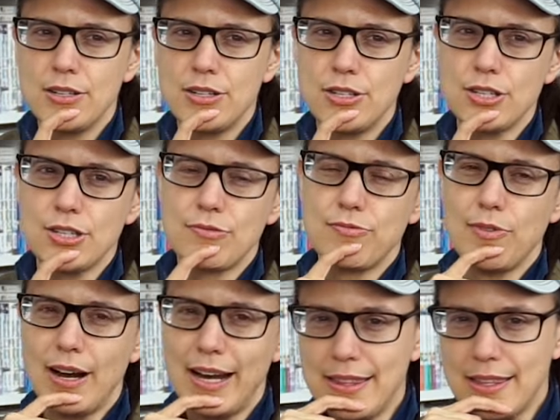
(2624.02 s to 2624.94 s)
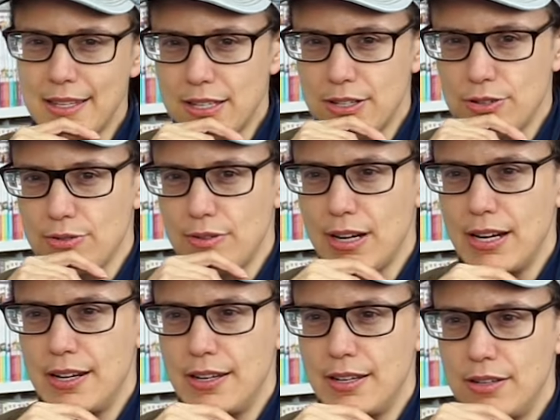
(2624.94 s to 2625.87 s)
just write the
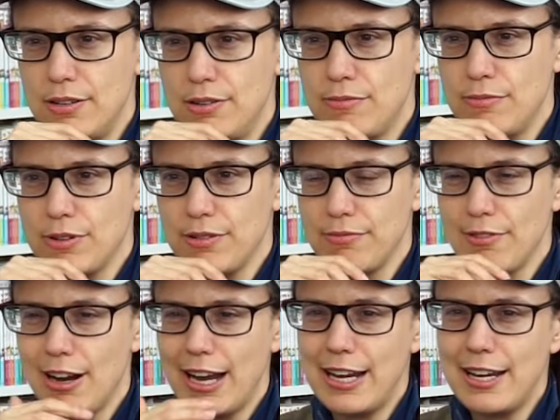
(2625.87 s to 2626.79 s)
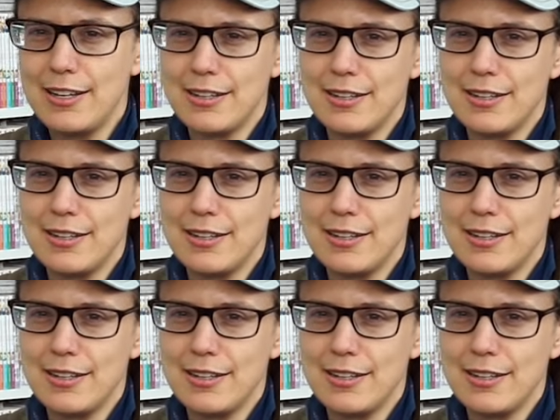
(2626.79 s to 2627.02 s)
story you want to write.